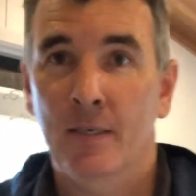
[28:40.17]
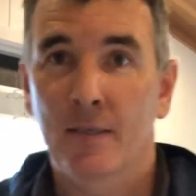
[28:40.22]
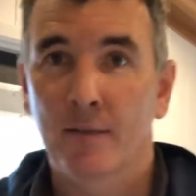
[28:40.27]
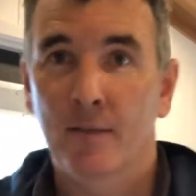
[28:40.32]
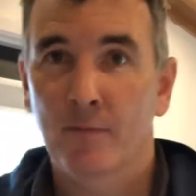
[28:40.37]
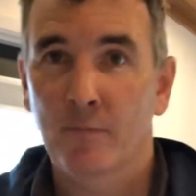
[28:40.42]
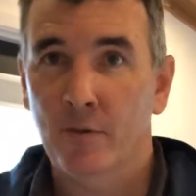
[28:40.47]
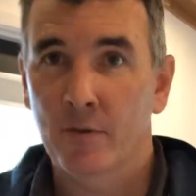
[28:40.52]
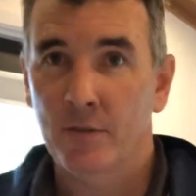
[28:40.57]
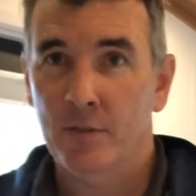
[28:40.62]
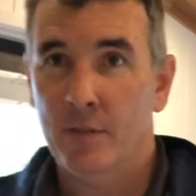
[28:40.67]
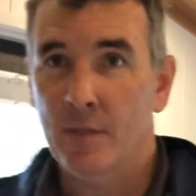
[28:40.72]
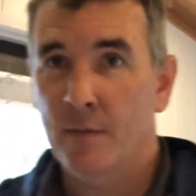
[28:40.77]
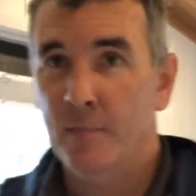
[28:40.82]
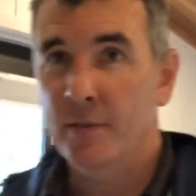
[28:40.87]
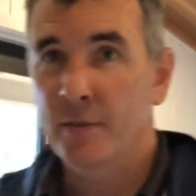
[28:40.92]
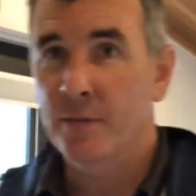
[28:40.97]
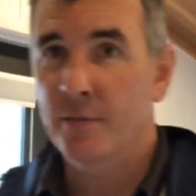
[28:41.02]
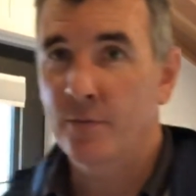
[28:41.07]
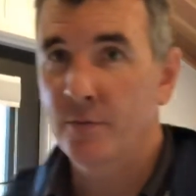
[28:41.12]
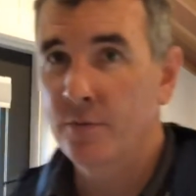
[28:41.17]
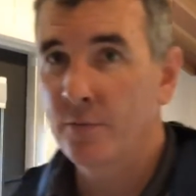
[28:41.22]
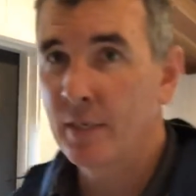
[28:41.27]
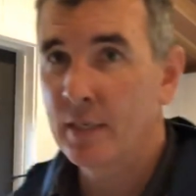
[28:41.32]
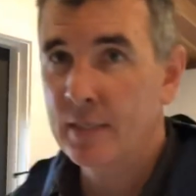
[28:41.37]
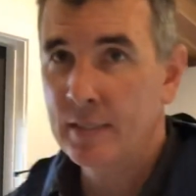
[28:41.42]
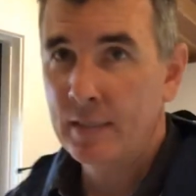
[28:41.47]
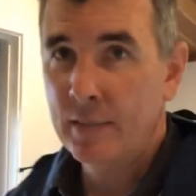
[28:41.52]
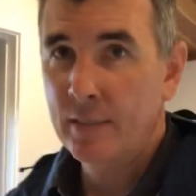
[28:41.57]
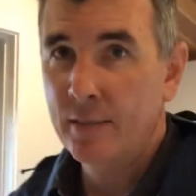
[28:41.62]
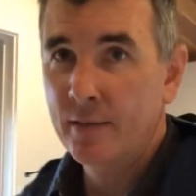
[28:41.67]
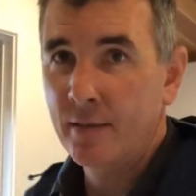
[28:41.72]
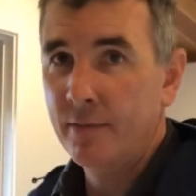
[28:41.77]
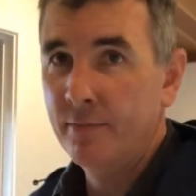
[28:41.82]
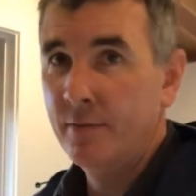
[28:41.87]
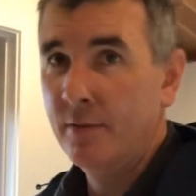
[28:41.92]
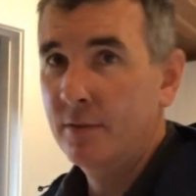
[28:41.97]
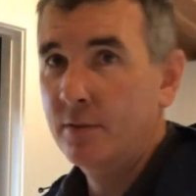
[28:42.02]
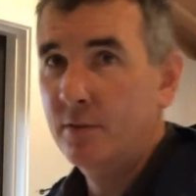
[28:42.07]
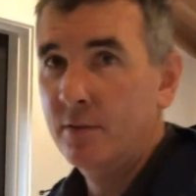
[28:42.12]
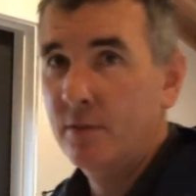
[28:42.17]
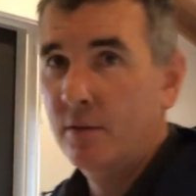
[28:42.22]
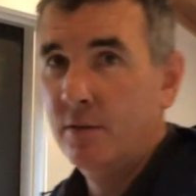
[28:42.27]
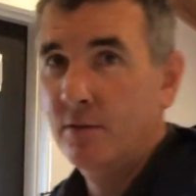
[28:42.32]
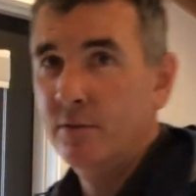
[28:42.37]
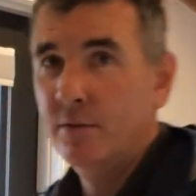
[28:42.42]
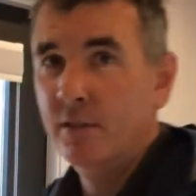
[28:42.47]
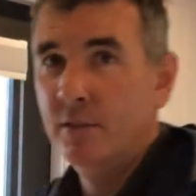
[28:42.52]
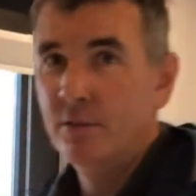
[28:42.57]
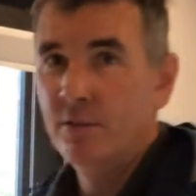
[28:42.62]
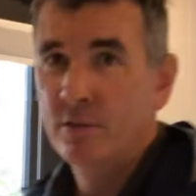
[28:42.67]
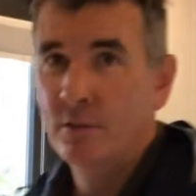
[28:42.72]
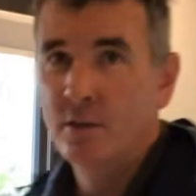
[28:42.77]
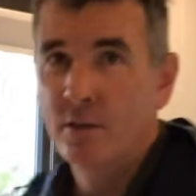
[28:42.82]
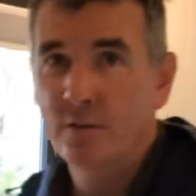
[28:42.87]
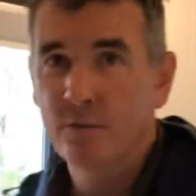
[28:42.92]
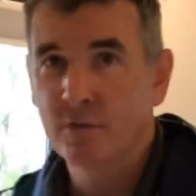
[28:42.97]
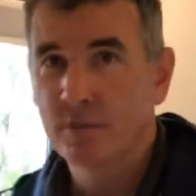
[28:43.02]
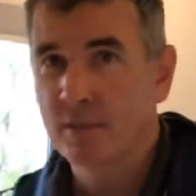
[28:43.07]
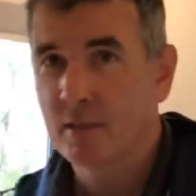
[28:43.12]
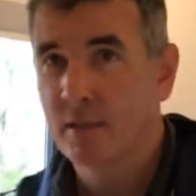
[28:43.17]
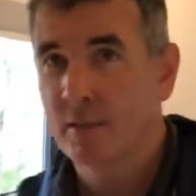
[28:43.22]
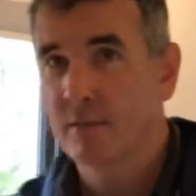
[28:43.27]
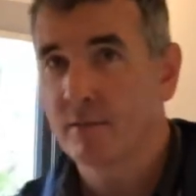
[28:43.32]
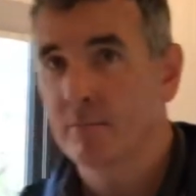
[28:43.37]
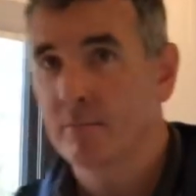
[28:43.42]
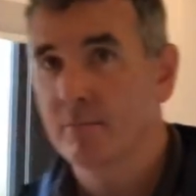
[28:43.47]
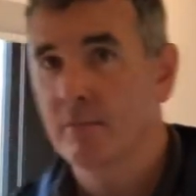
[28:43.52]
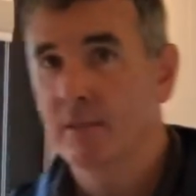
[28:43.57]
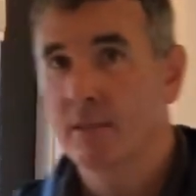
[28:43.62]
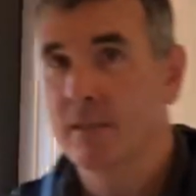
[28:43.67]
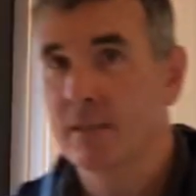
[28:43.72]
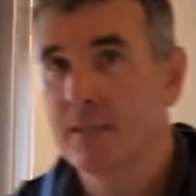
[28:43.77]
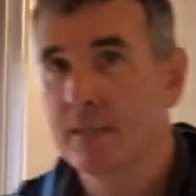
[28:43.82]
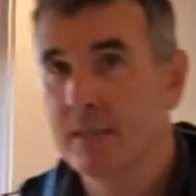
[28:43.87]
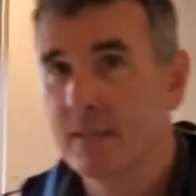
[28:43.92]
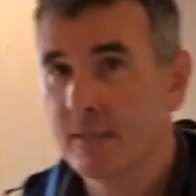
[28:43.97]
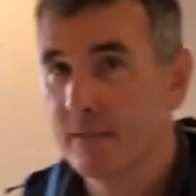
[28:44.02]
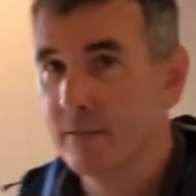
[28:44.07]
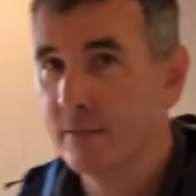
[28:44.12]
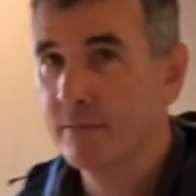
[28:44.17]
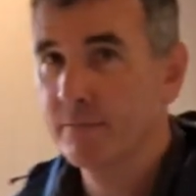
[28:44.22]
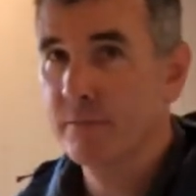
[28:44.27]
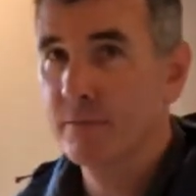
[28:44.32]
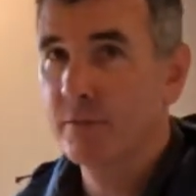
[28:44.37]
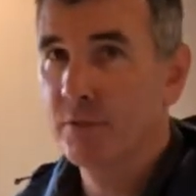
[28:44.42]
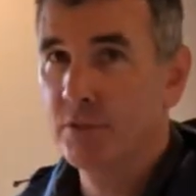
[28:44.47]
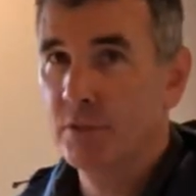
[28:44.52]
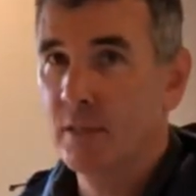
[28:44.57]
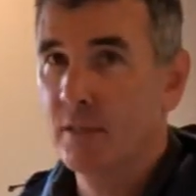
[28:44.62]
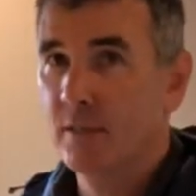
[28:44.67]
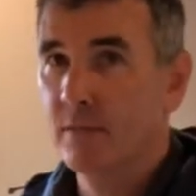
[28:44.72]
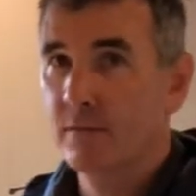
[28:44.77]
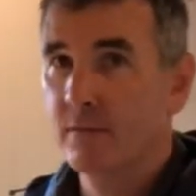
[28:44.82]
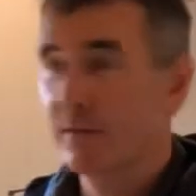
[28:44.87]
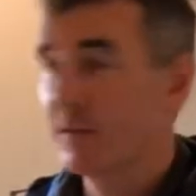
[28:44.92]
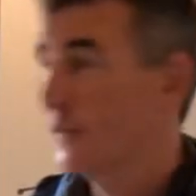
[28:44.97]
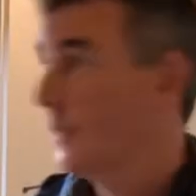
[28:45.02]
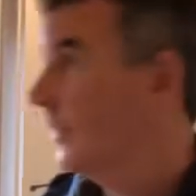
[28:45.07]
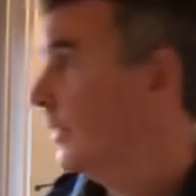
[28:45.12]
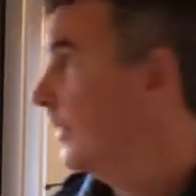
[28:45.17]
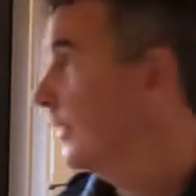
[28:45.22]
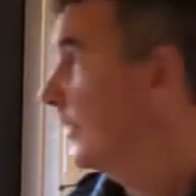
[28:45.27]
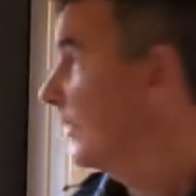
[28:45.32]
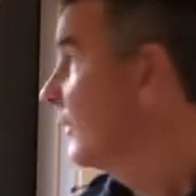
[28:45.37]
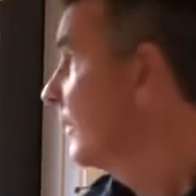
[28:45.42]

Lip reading: watts coming through that cloud cover, so there's no sun. We're getting nothing from the sun today,